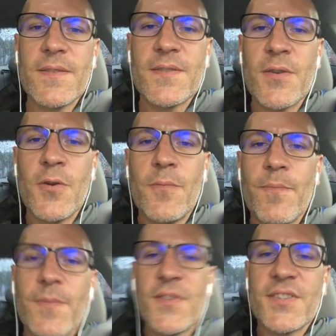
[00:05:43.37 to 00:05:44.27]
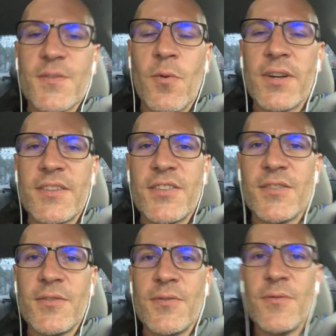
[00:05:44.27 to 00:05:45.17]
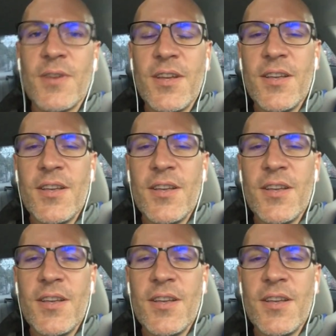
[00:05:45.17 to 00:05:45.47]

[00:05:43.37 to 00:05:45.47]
So just wanted to